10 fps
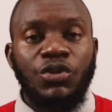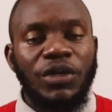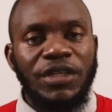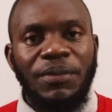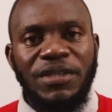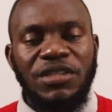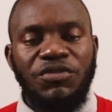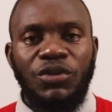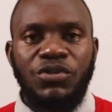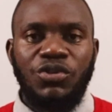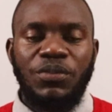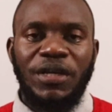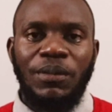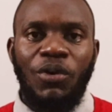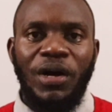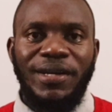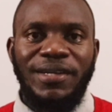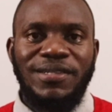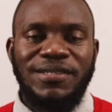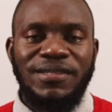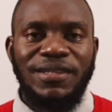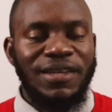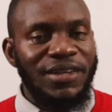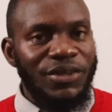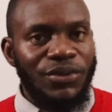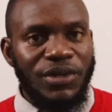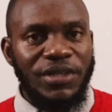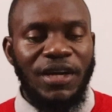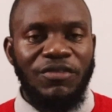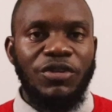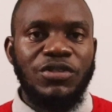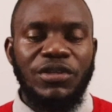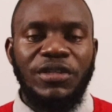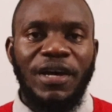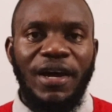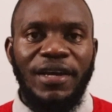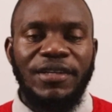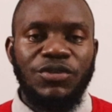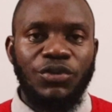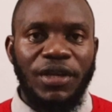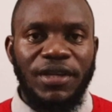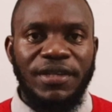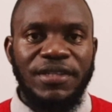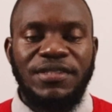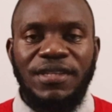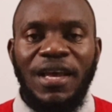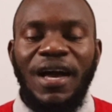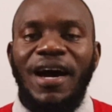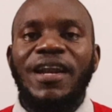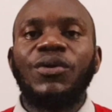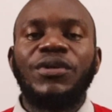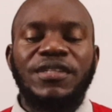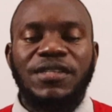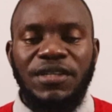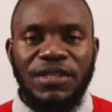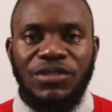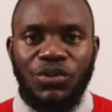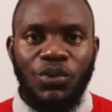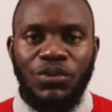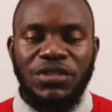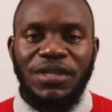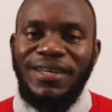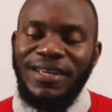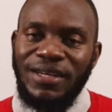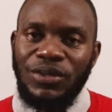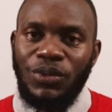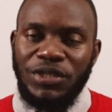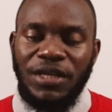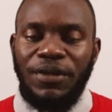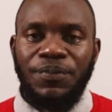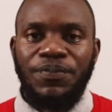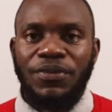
So you can imagine if you're consuming carbohydrates, you already have your insulin high, so your kidneys are not excreting salt and water.